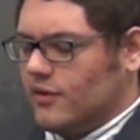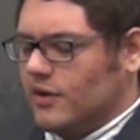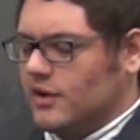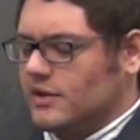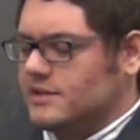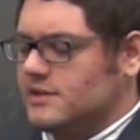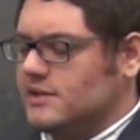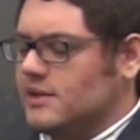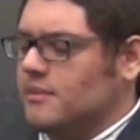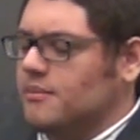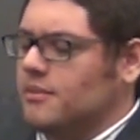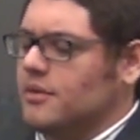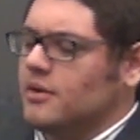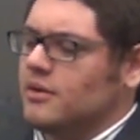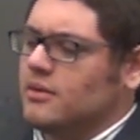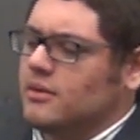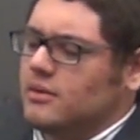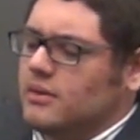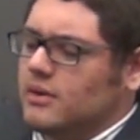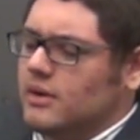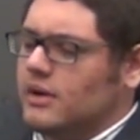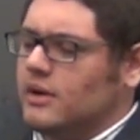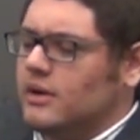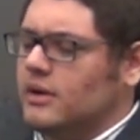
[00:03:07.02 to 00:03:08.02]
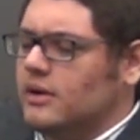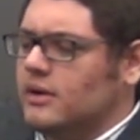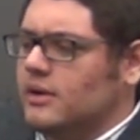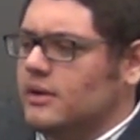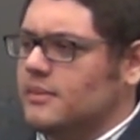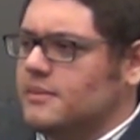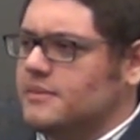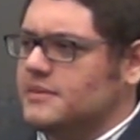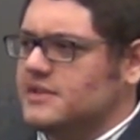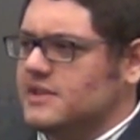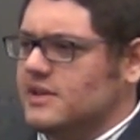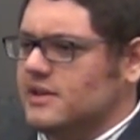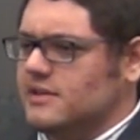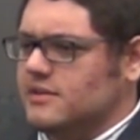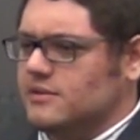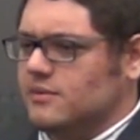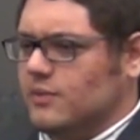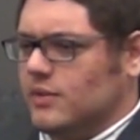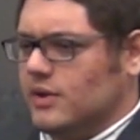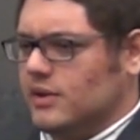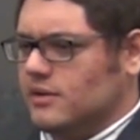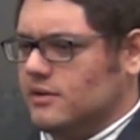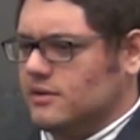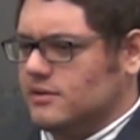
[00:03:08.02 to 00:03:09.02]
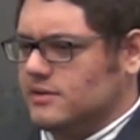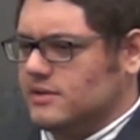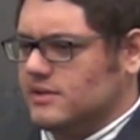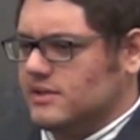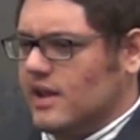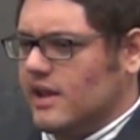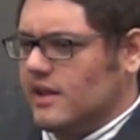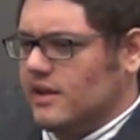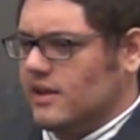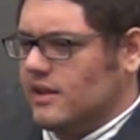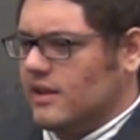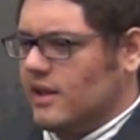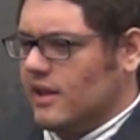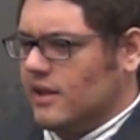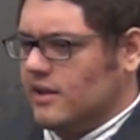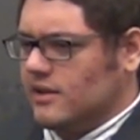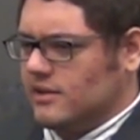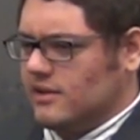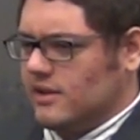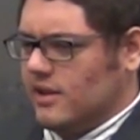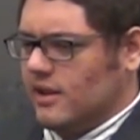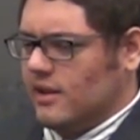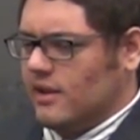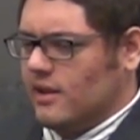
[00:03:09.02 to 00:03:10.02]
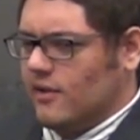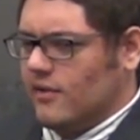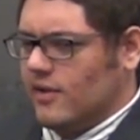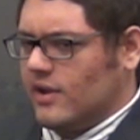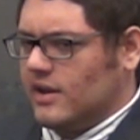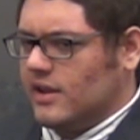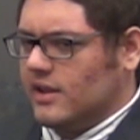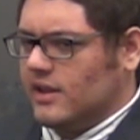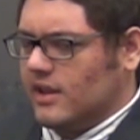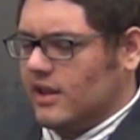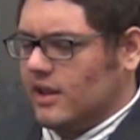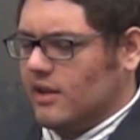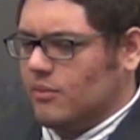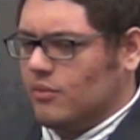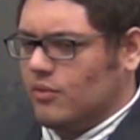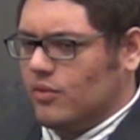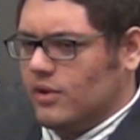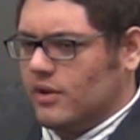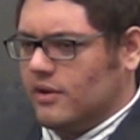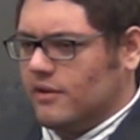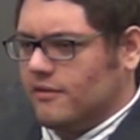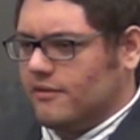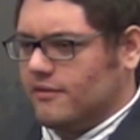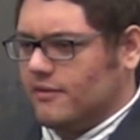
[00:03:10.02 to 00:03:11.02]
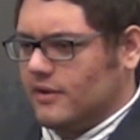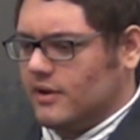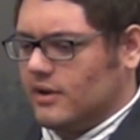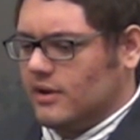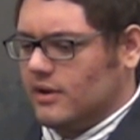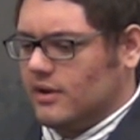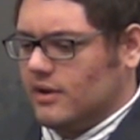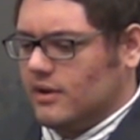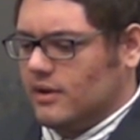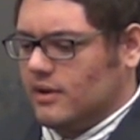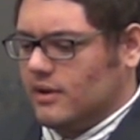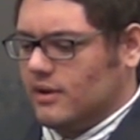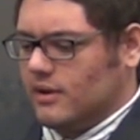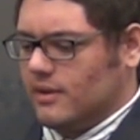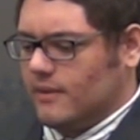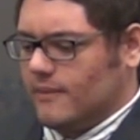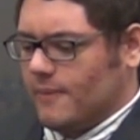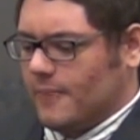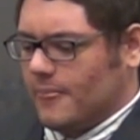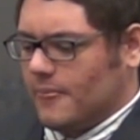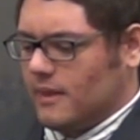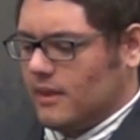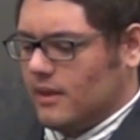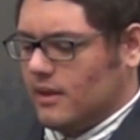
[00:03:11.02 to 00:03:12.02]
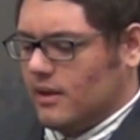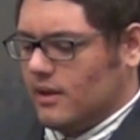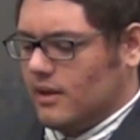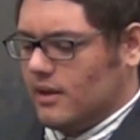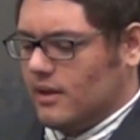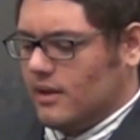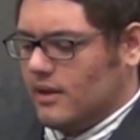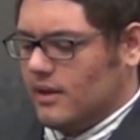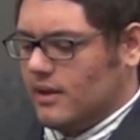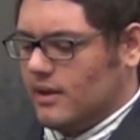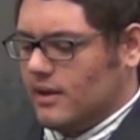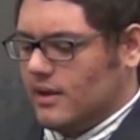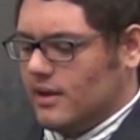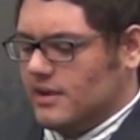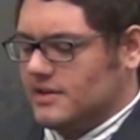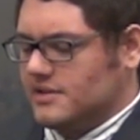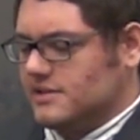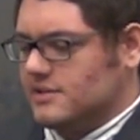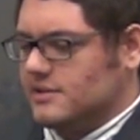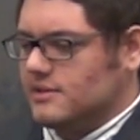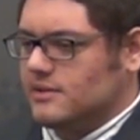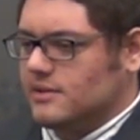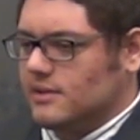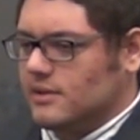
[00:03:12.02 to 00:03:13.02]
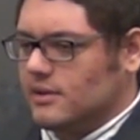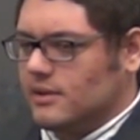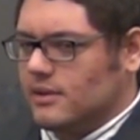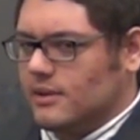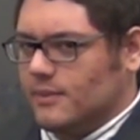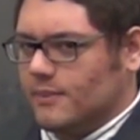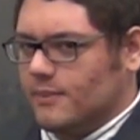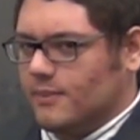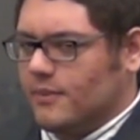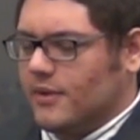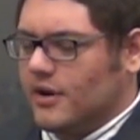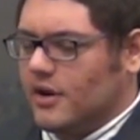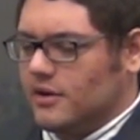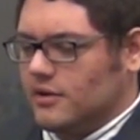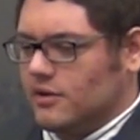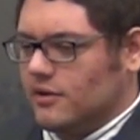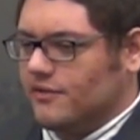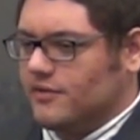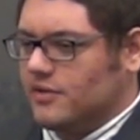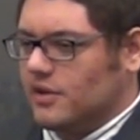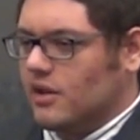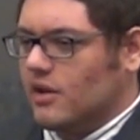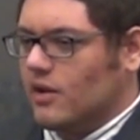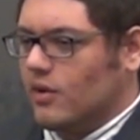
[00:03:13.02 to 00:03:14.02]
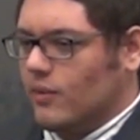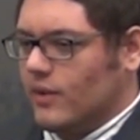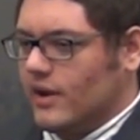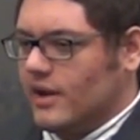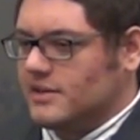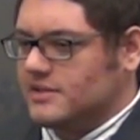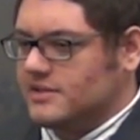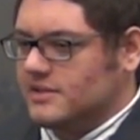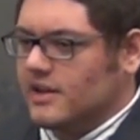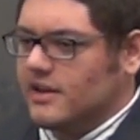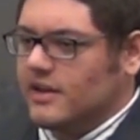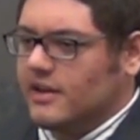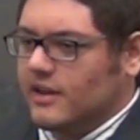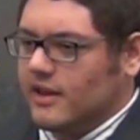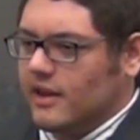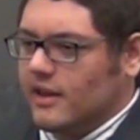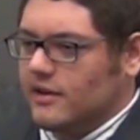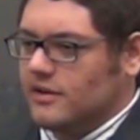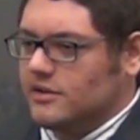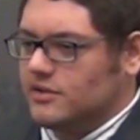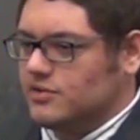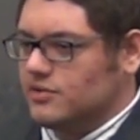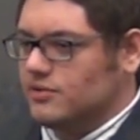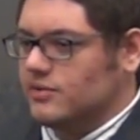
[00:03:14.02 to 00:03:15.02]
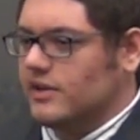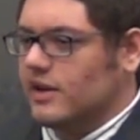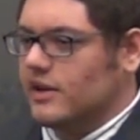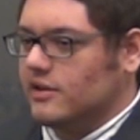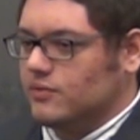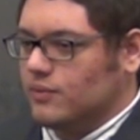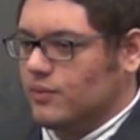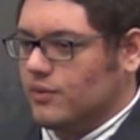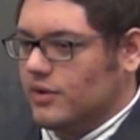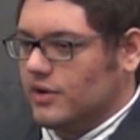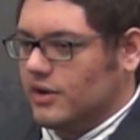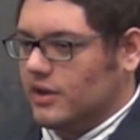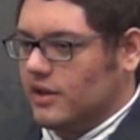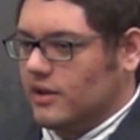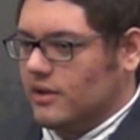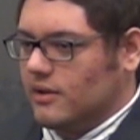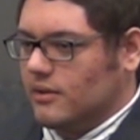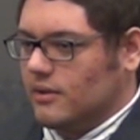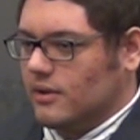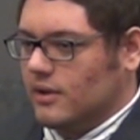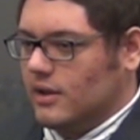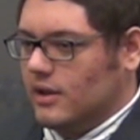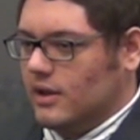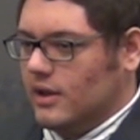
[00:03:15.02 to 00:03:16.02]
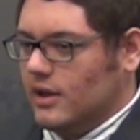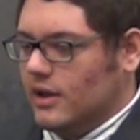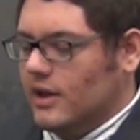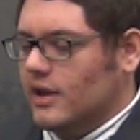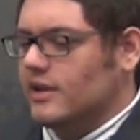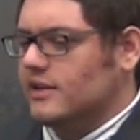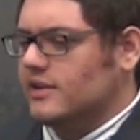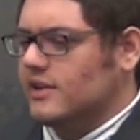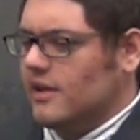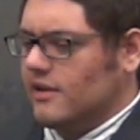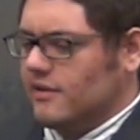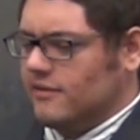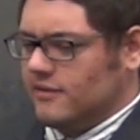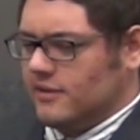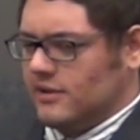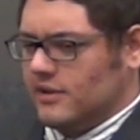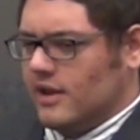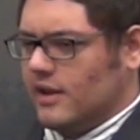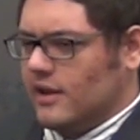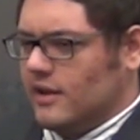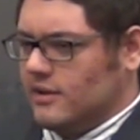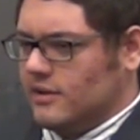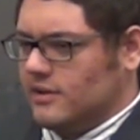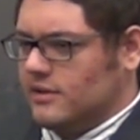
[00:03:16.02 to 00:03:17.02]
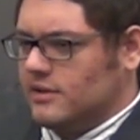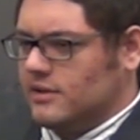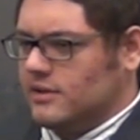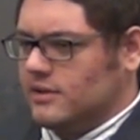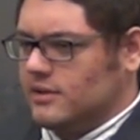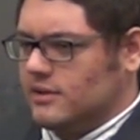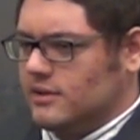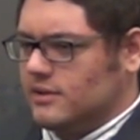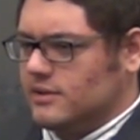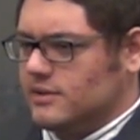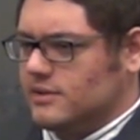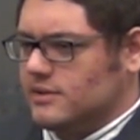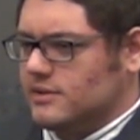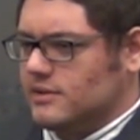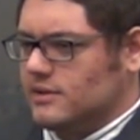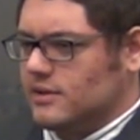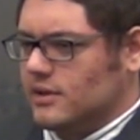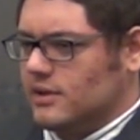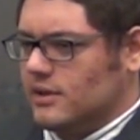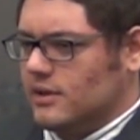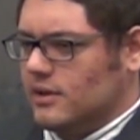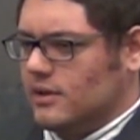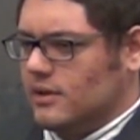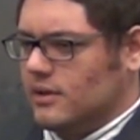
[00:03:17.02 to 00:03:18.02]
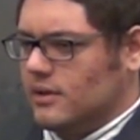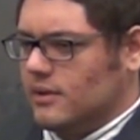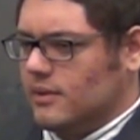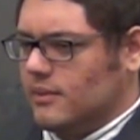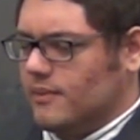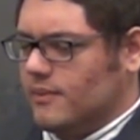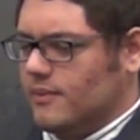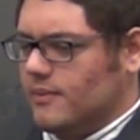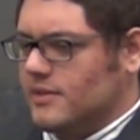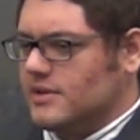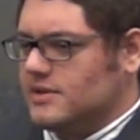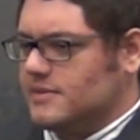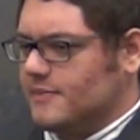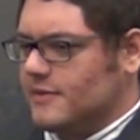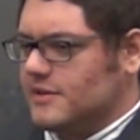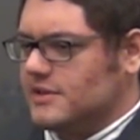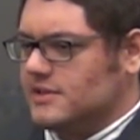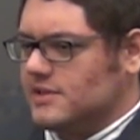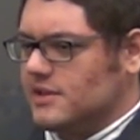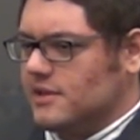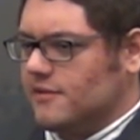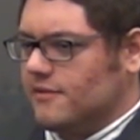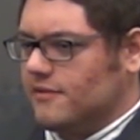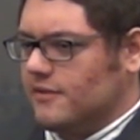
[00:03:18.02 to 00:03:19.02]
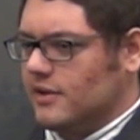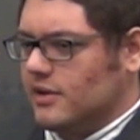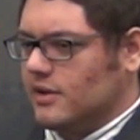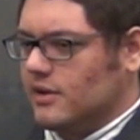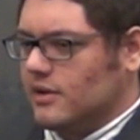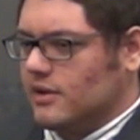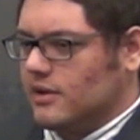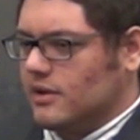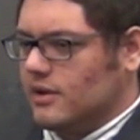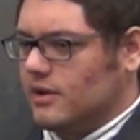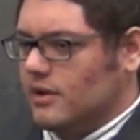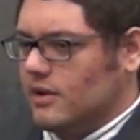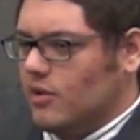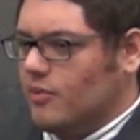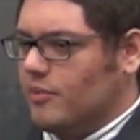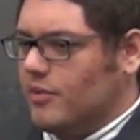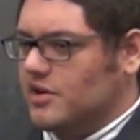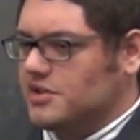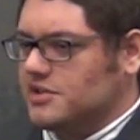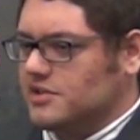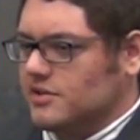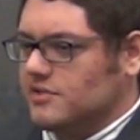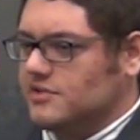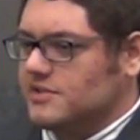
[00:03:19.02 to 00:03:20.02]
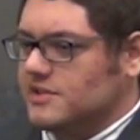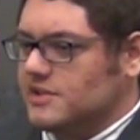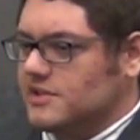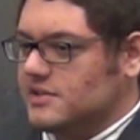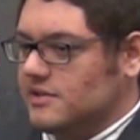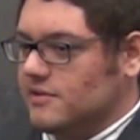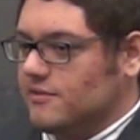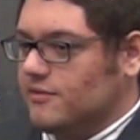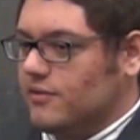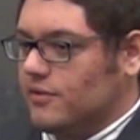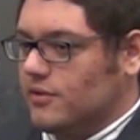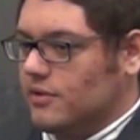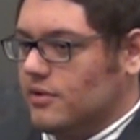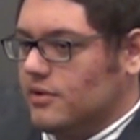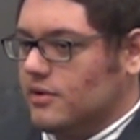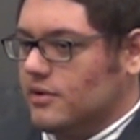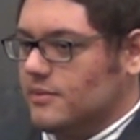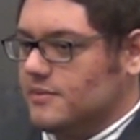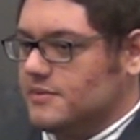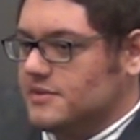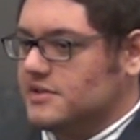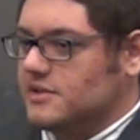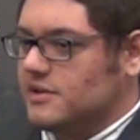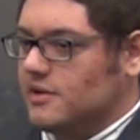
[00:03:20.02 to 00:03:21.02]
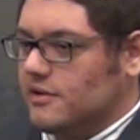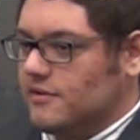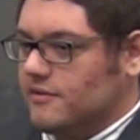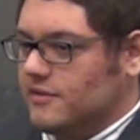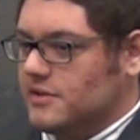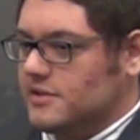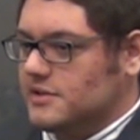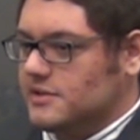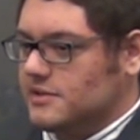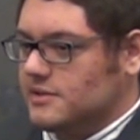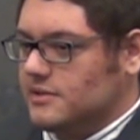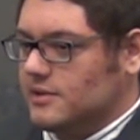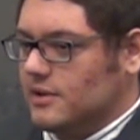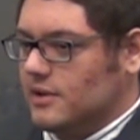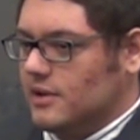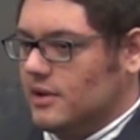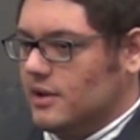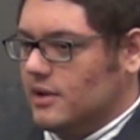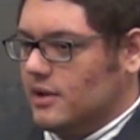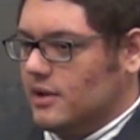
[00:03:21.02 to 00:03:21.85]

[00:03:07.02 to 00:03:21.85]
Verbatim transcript: for example, um, since Windows 98, they already came with um, a uh, part of the OS dedicated to networking. They even had a um, uh, specific operational system for servers.